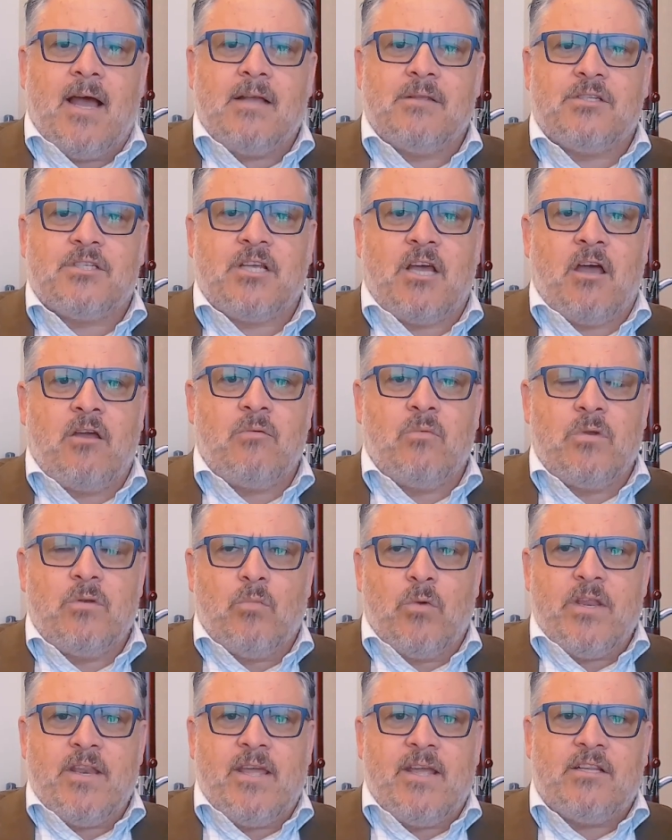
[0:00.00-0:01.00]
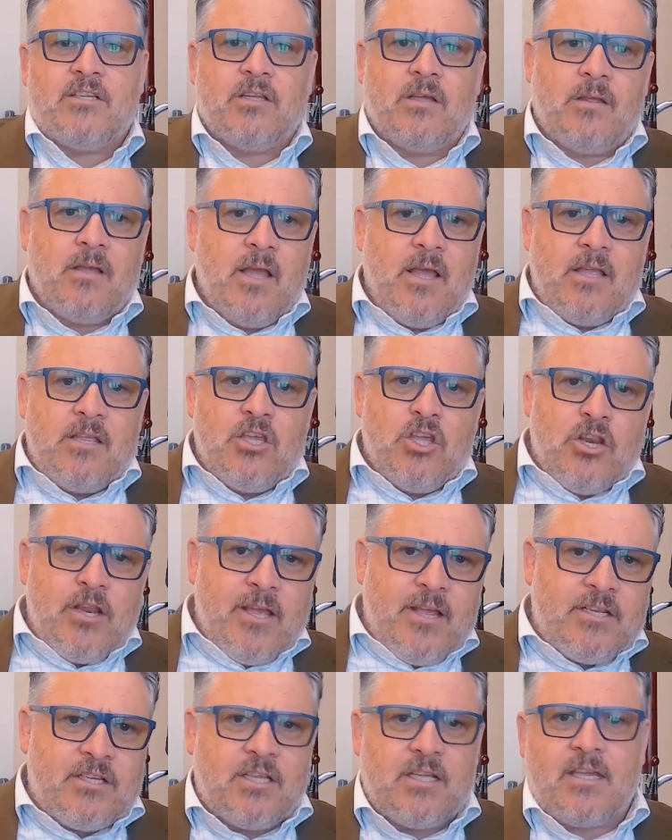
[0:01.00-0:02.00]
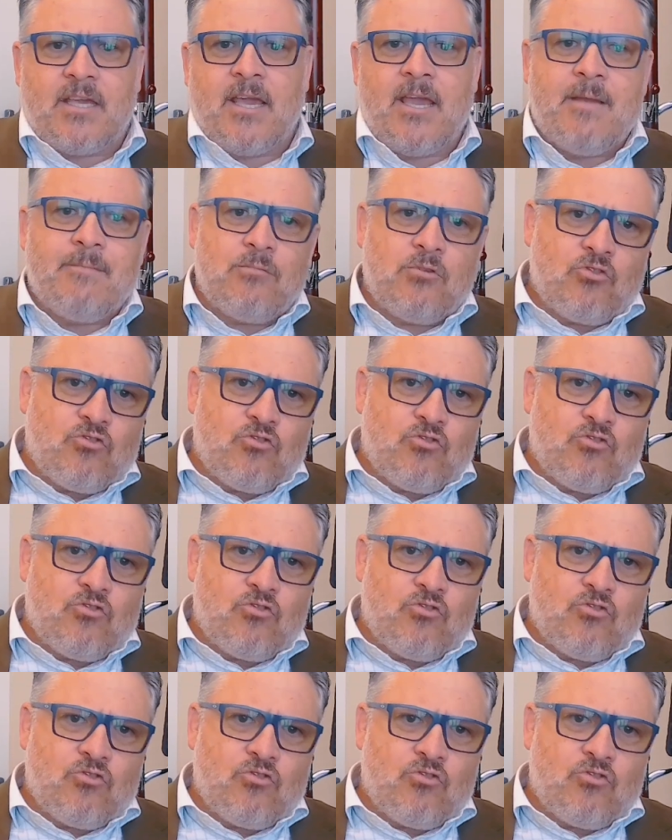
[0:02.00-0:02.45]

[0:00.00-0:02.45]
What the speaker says: So you need to keep